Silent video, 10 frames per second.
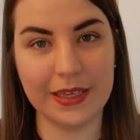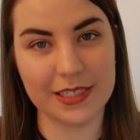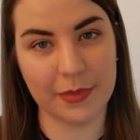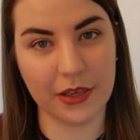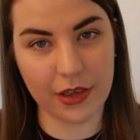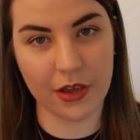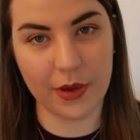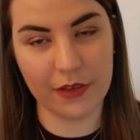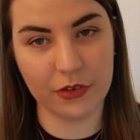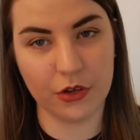Because I'll be going
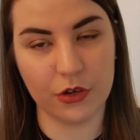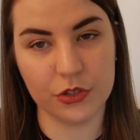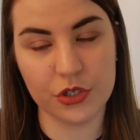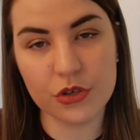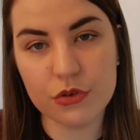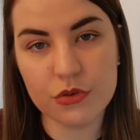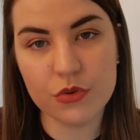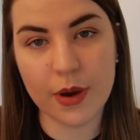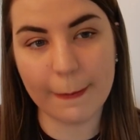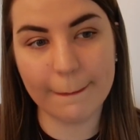away for
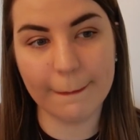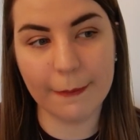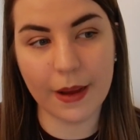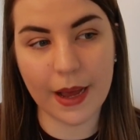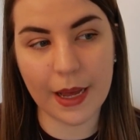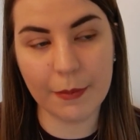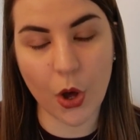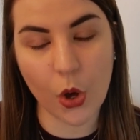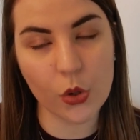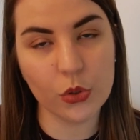two
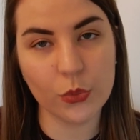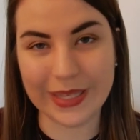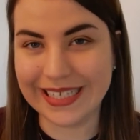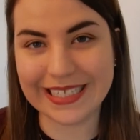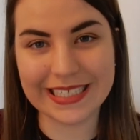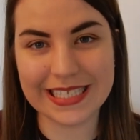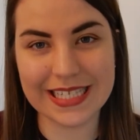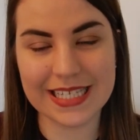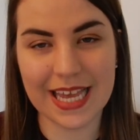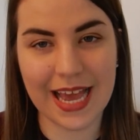whole
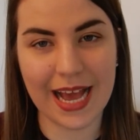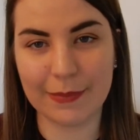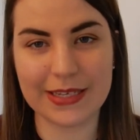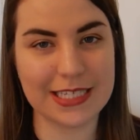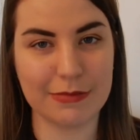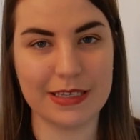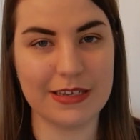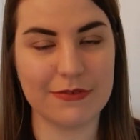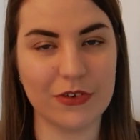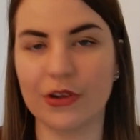weeks, and because I'll
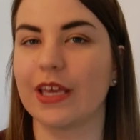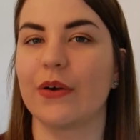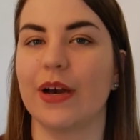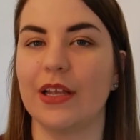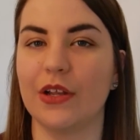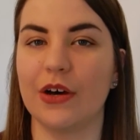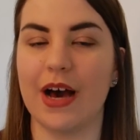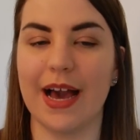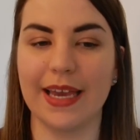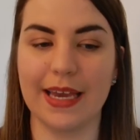be vlogging quite a
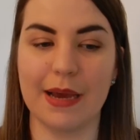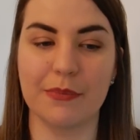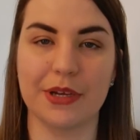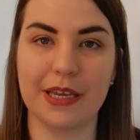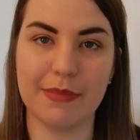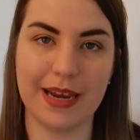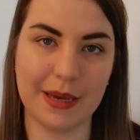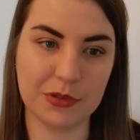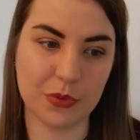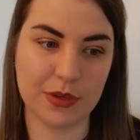lot, I am bringing my
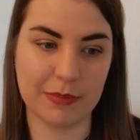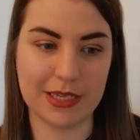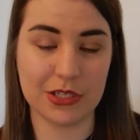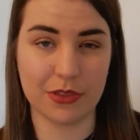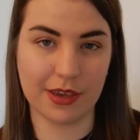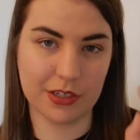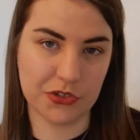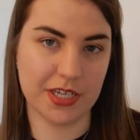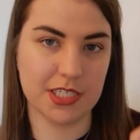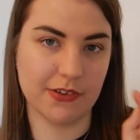laptop with me so that I can
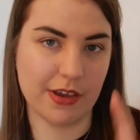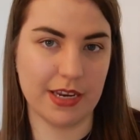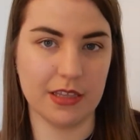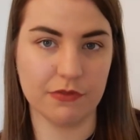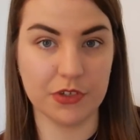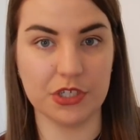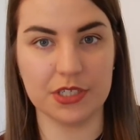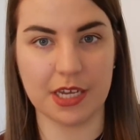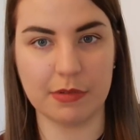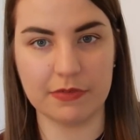transfer any of the
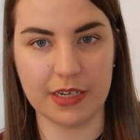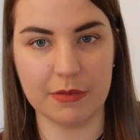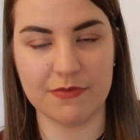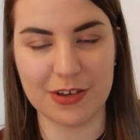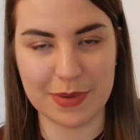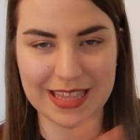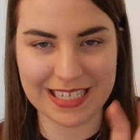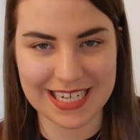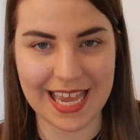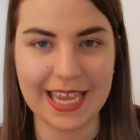footage that I'll be filming
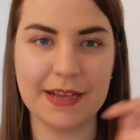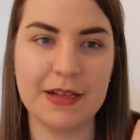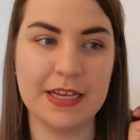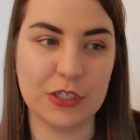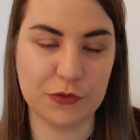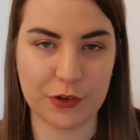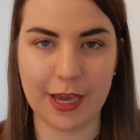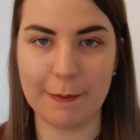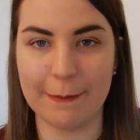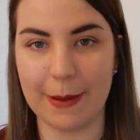that day to
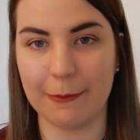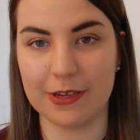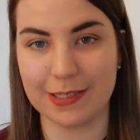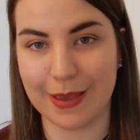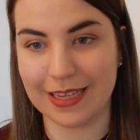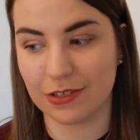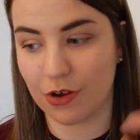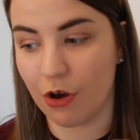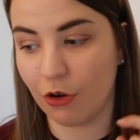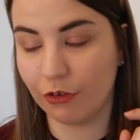free up memory space
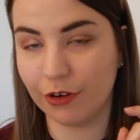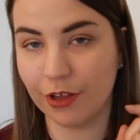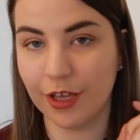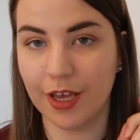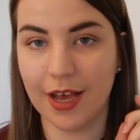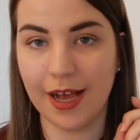on